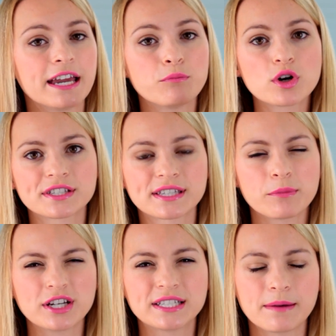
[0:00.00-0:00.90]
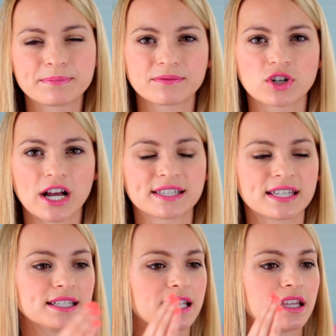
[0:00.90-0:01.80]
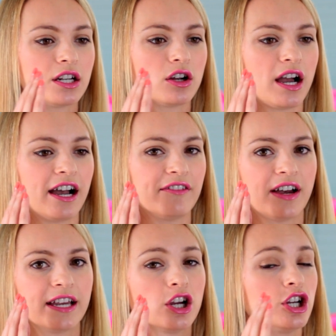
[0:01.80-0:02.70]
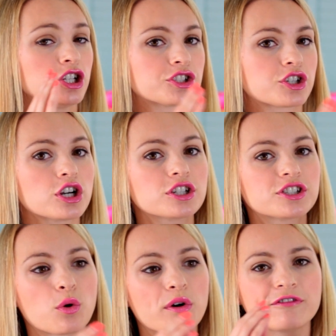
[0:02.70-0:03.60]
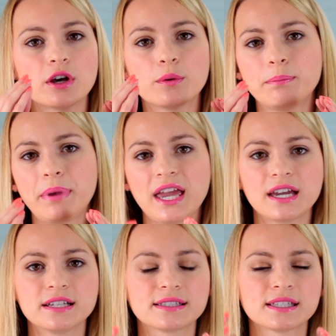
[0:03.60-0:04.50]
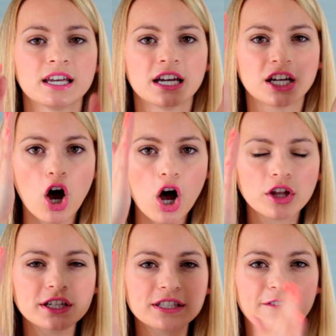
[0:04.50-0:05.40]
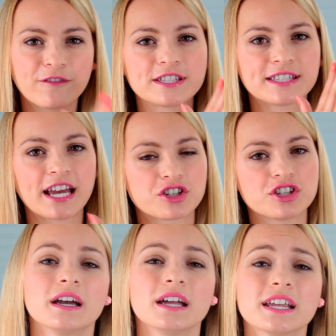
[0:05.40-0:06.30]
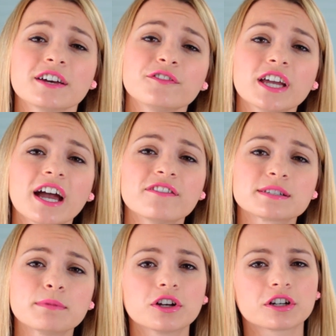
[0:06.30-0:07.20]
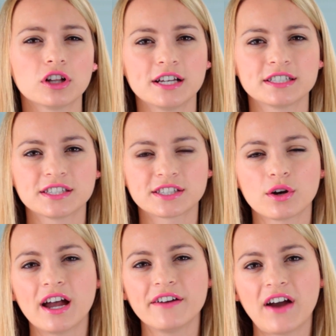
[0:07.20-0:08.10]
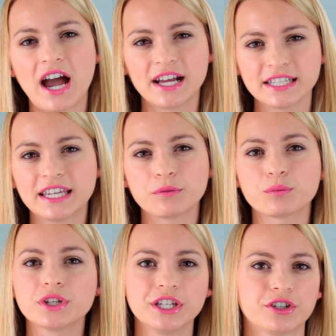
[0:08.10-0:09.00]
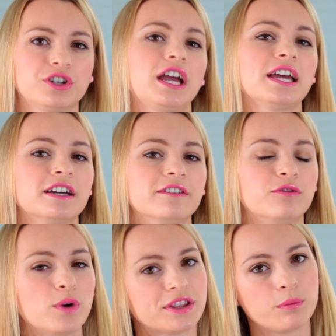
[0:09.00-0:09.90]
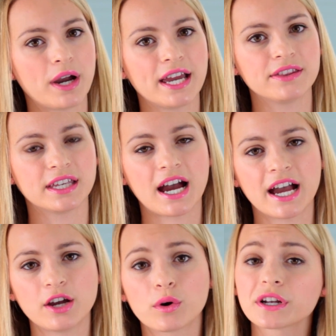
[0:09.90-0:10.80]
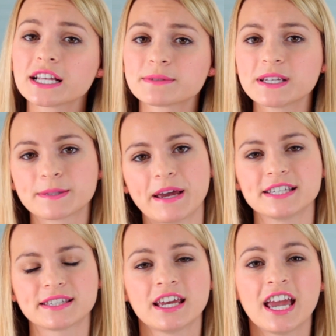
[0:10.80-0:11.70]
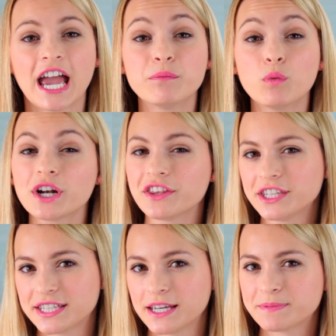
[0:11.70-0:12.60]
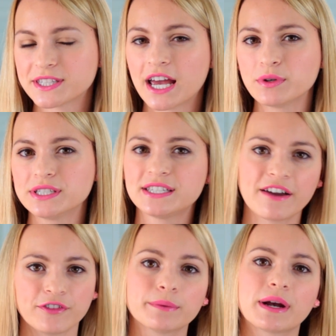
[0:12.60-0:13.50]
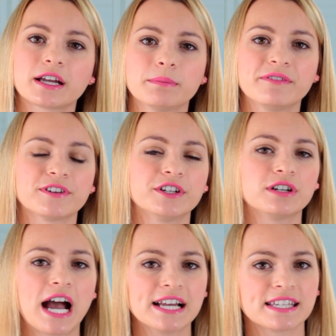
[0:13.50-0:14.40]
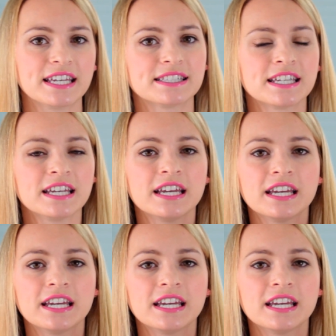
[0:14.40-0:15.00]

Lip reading: and more summery types of dresses, and then I'll have like skirts or flowy pants, all in different sections. And I definitely have a smaller closet, so I've had to get really creative with the way that I organize my space. And one of the tips that I would definitely recommend for you guys is